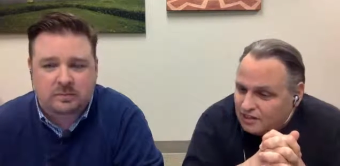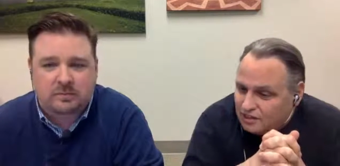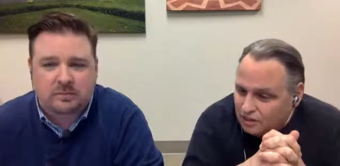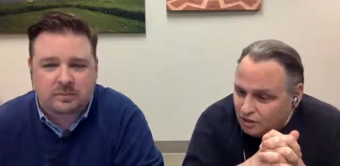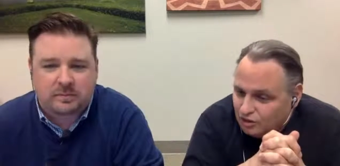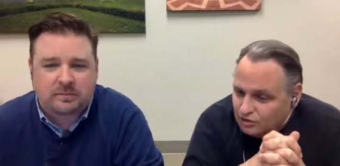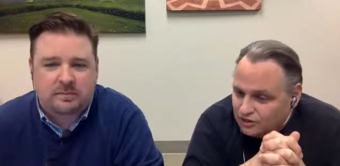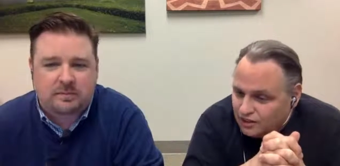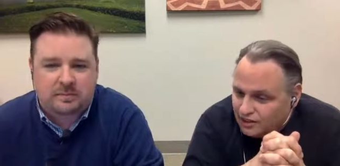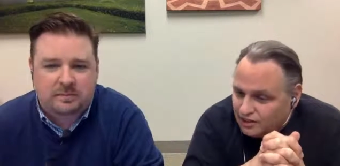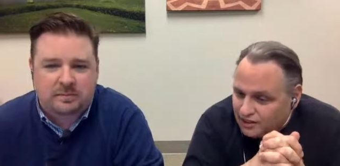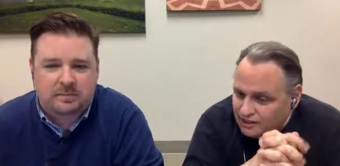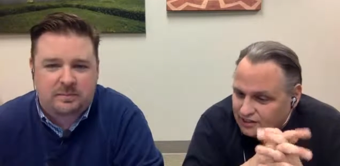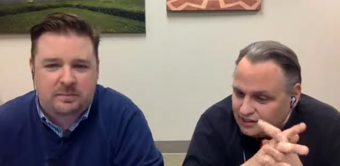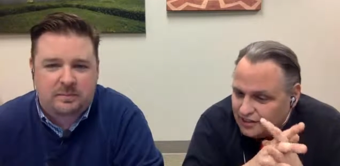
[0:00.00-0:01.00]
Speaker 1: closing.
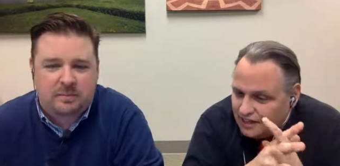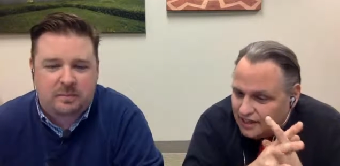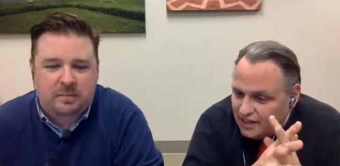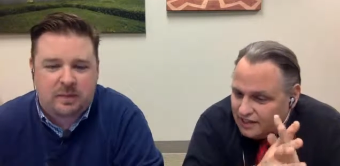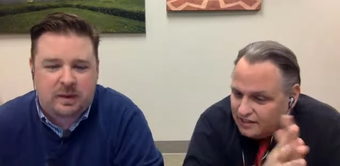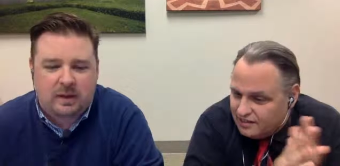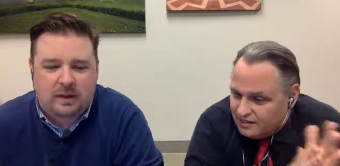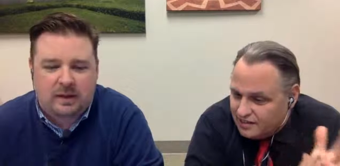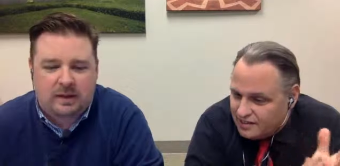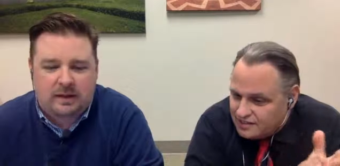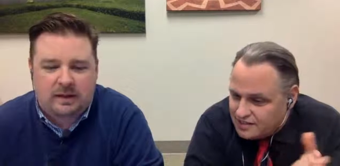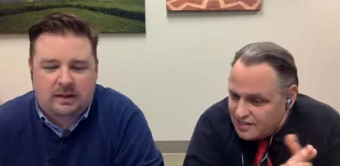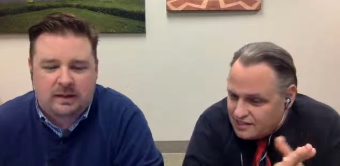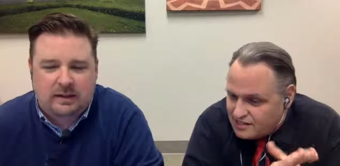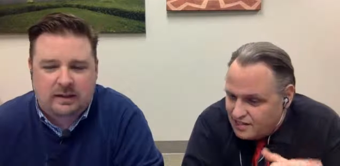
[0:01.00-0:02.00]
Let's dig into
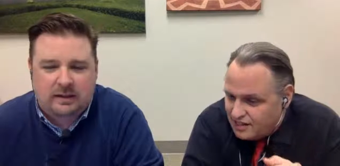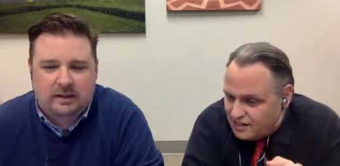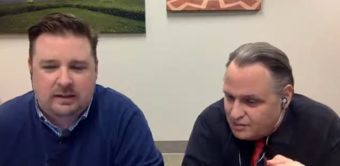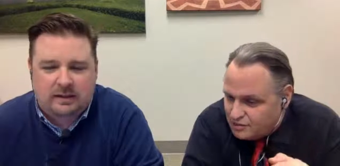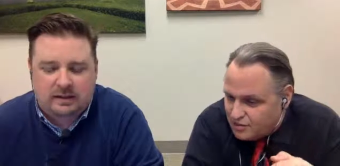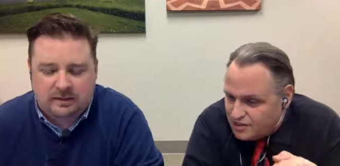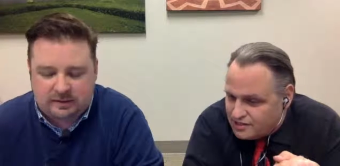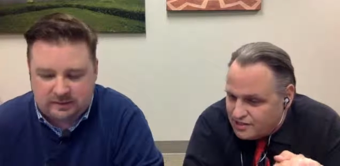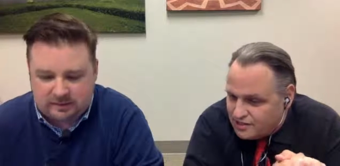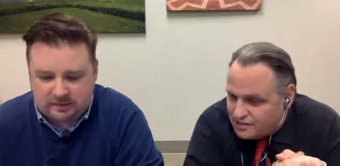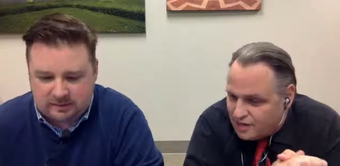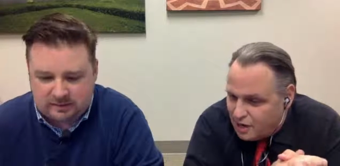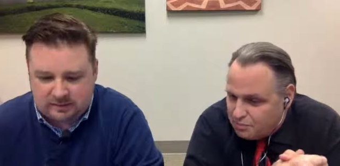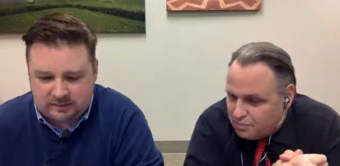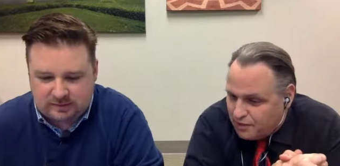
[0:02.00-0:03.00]
this. That's an interesting
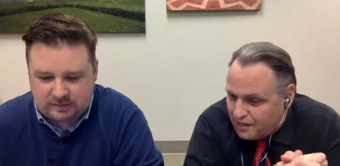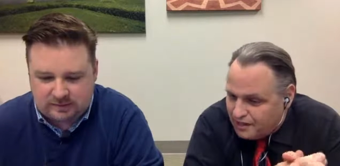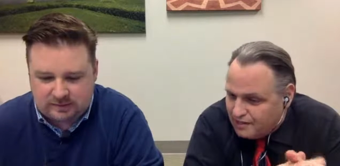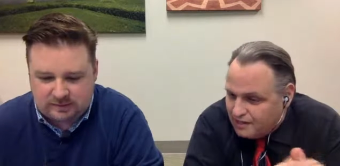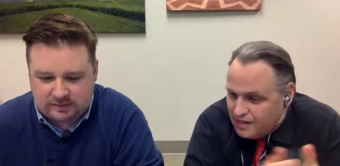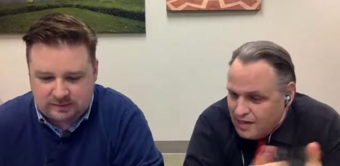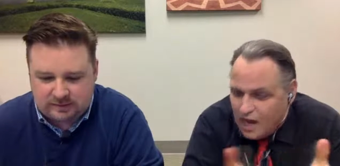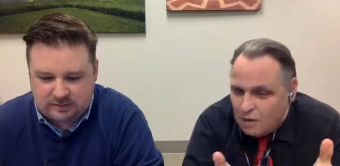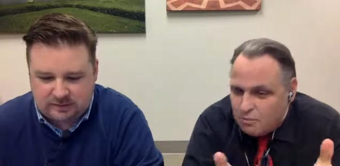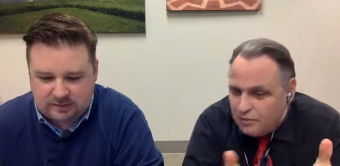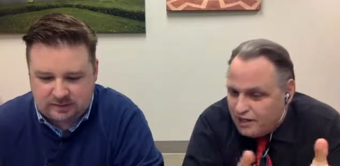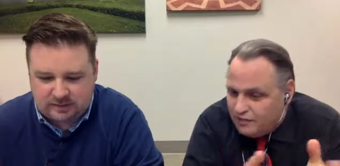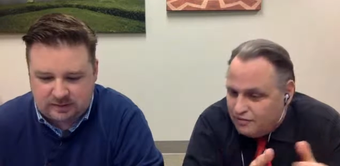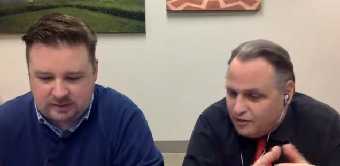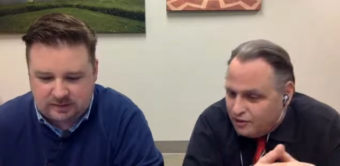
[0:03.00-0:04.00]
topic. And how
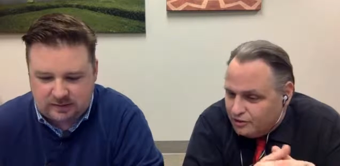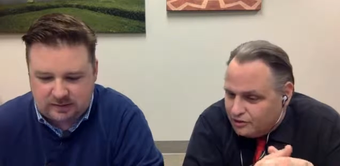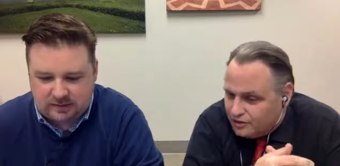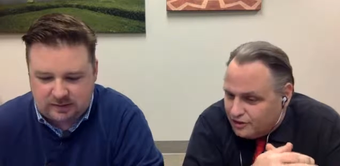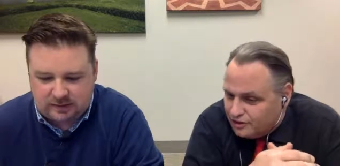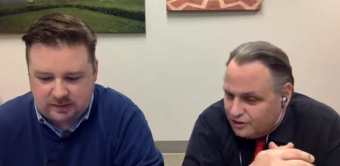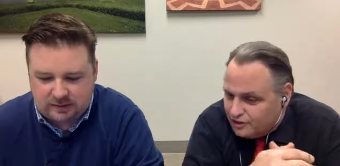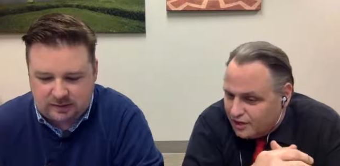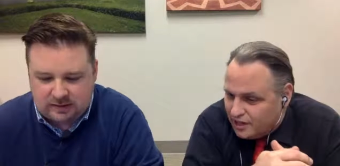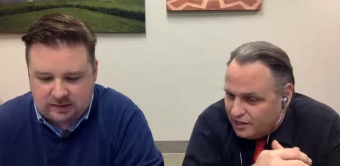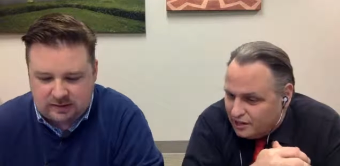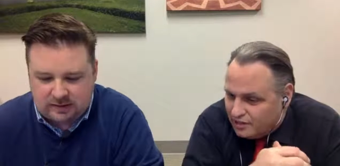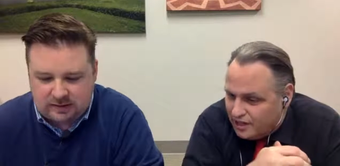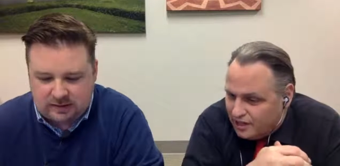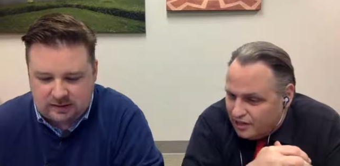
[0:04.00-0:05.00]
many views did you get
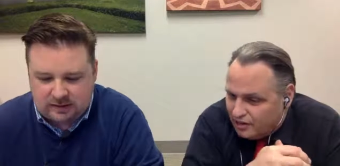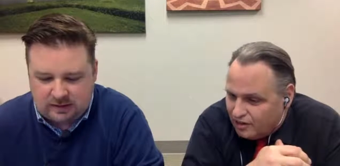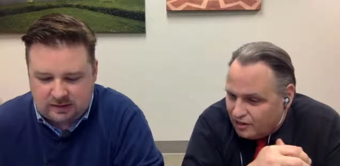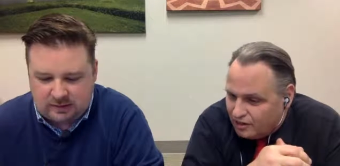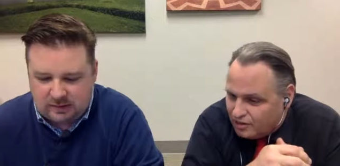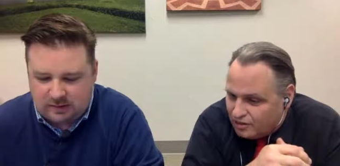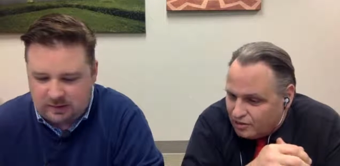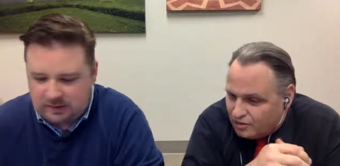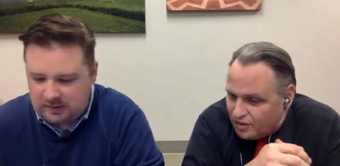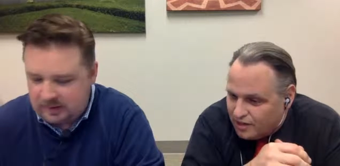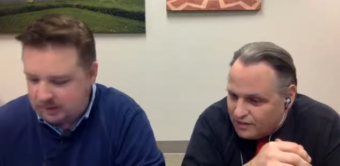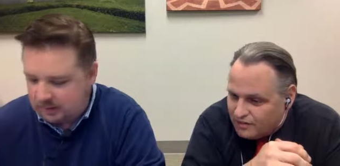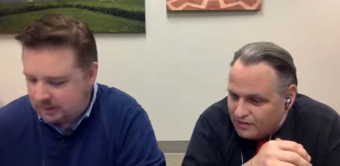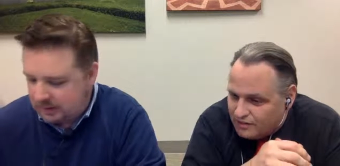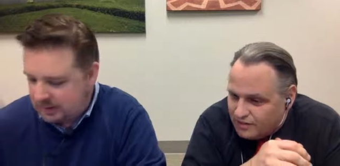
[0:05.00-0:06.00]
on that article? Well, let's
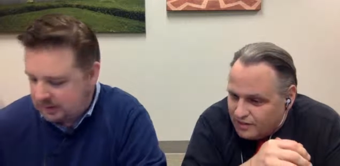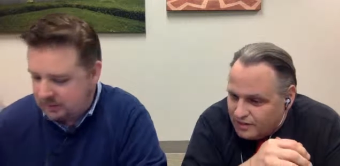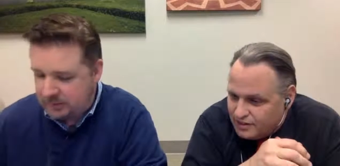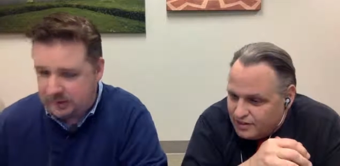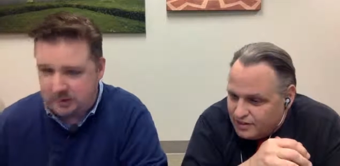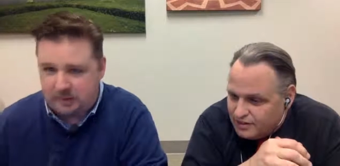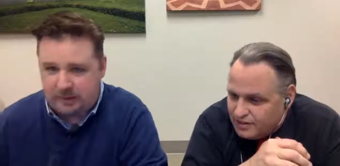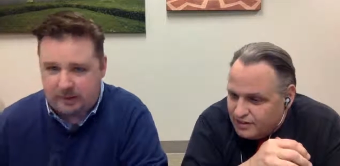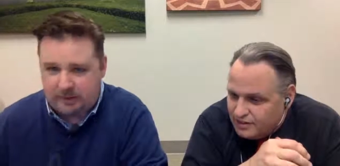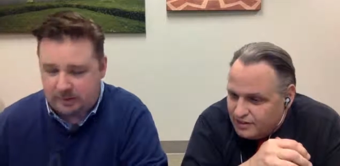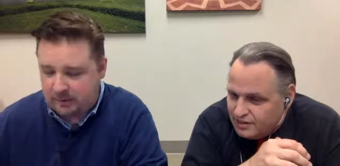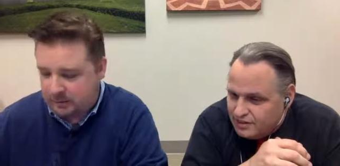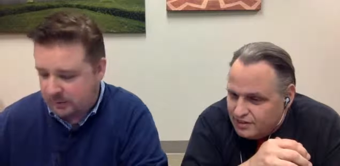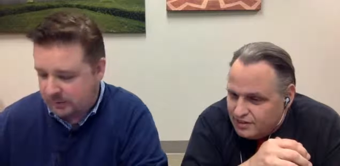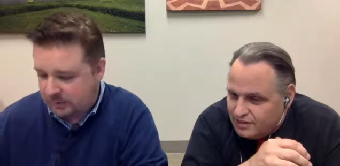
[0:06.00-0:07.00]
not
Speaker 2: brag too much about it, but
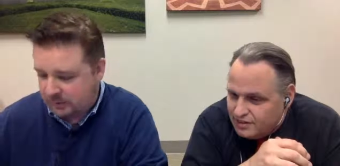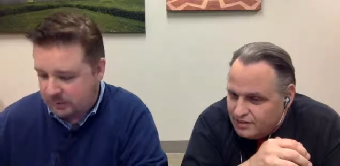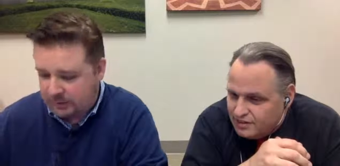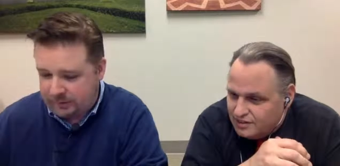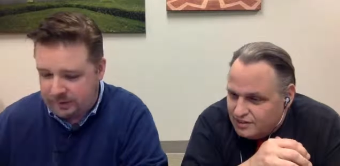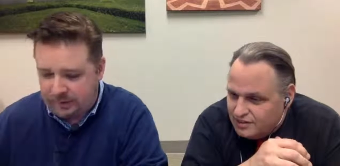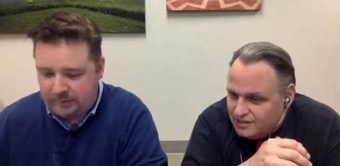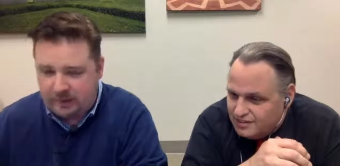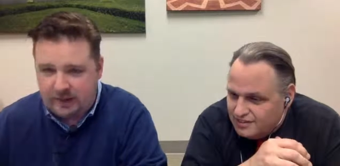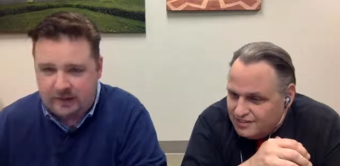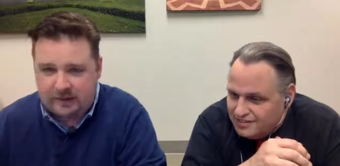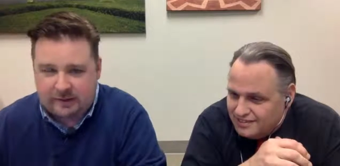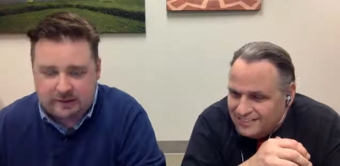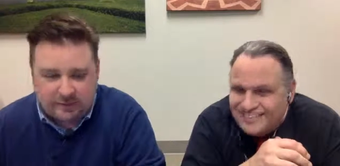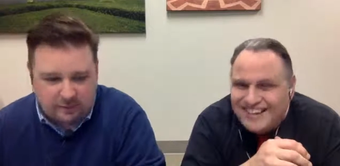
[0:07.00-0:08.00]
it's over
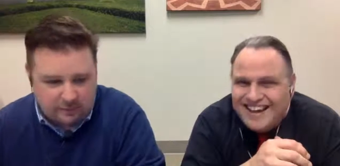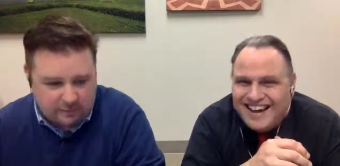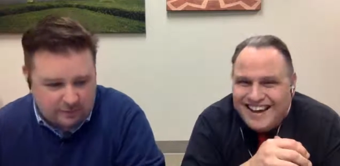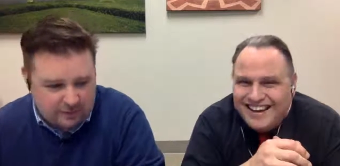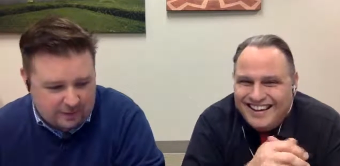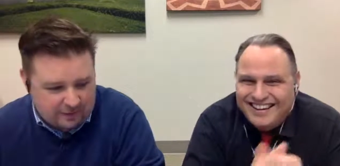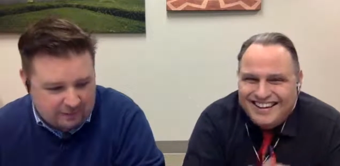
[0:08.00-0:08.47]
25,000. There were um,